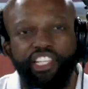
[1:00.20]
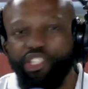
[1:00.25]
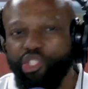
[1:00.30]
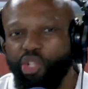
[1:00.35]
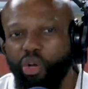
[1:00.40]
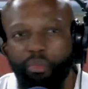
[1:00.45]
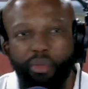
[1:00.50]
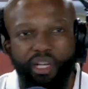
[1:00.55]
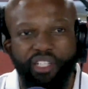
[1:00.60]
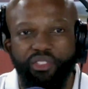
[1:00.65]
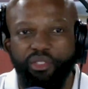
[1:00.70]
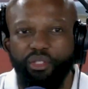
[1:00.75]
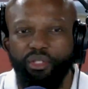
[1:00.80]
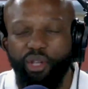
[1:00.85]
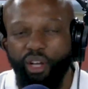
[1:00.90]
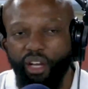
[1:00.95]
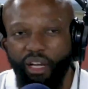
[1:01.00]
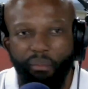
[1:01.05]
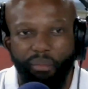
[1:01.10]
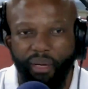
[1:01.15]
There's so much to
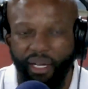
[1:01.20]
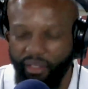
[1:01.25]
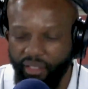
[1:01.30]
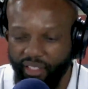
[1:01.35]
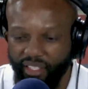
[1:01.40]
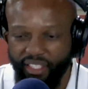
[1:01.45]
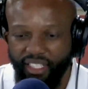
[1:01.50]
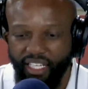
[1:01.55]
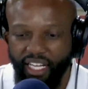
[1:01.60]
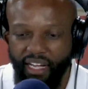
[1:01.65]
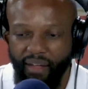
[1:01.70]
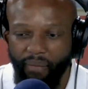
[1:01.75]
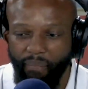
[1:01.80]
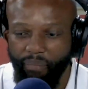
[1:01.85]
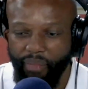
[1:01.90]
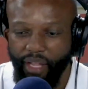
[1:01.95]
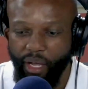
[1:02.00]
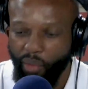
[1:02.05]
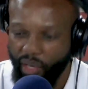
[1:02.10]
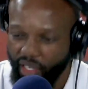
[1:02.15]
talk about. I
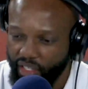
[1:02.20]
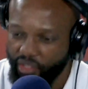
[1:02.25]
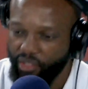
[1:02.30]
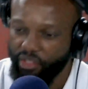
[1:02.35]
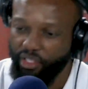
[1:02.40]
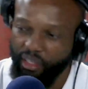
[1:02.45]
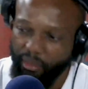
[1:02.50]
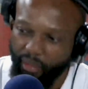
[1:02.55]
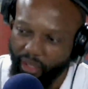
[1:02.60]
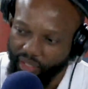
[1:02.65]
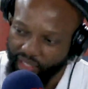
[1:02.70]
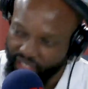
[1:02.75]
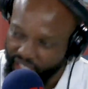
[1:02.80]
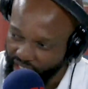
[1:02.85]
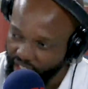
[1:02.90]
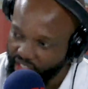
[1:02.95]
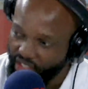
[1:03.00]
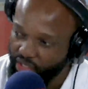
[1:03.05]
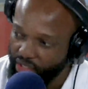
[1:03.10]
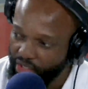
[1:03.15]
want us to talk about
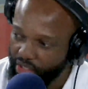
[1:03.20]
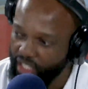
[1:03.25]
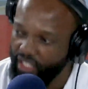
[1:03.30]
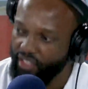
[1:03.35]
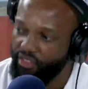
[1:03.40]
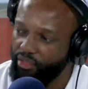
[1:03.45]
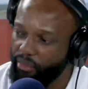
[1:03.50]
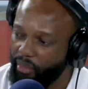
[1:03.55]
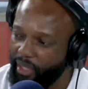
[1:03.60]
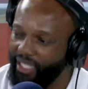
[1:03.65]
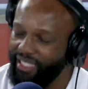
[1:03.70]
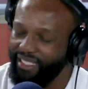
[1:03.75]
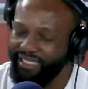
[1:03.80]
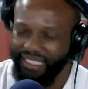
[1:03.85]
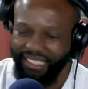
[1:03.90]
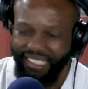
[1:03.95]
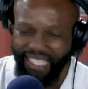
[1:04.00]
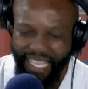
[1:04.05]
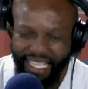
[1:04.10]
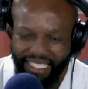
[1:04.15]
digital
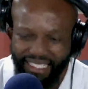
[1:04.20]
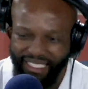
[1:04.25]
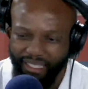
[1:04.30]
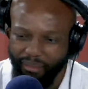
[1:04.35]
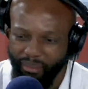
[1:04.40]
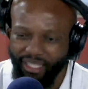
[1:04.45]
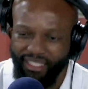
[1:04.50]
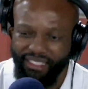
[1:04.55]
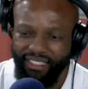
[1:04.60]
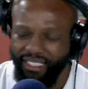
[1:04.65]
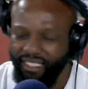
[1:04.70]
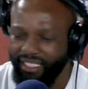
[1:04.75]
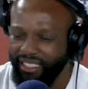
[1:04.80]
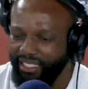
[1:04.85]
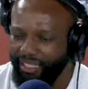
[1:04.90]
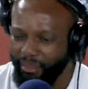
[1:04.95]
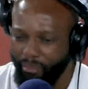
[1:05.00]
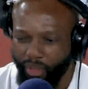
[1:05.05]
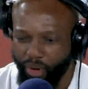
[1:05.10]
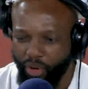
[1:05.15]
transformation, the
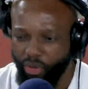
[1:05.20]
SABC, the